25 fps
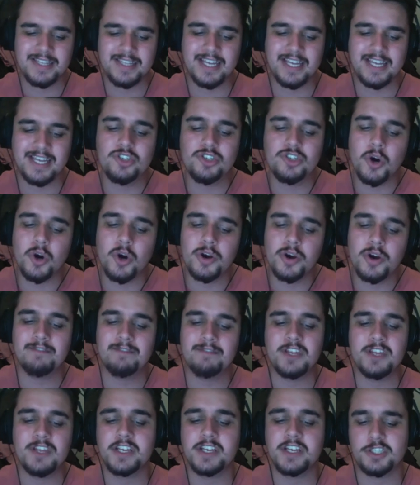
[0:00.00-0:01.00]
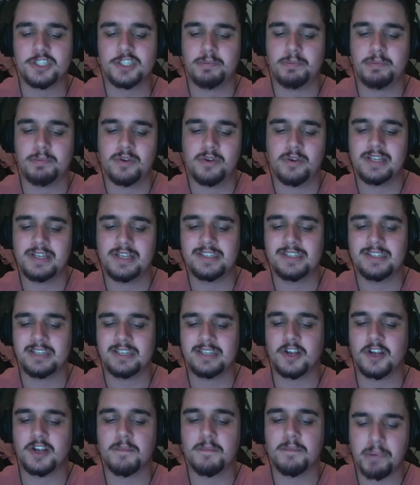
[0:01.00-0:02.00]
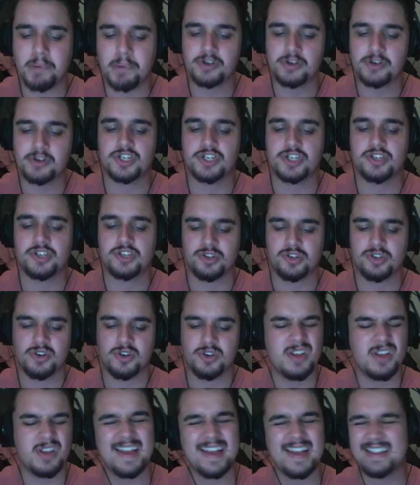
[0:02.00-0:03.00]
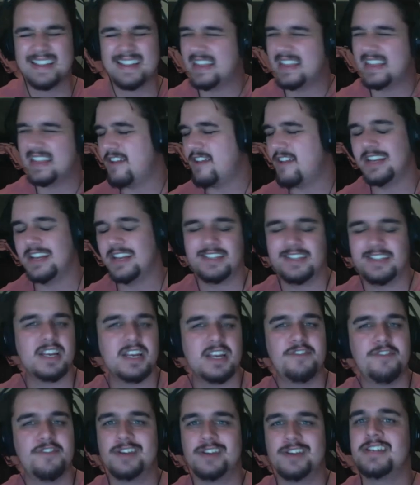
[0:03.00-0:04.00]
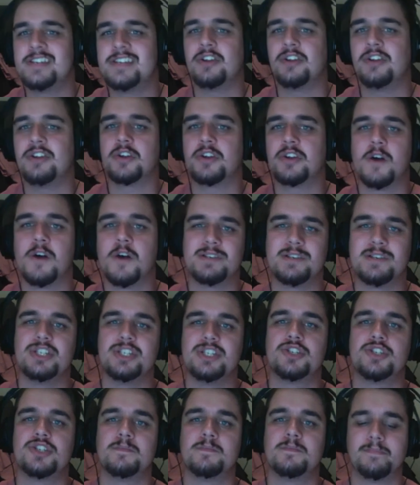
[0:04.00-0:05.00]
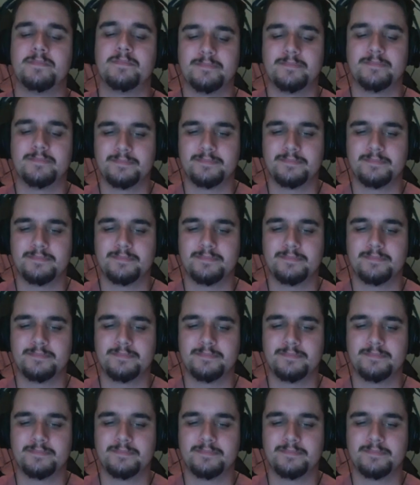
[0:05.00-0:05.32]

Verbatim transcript: they don't have the experience and the composure to leave any significant dent on the competition.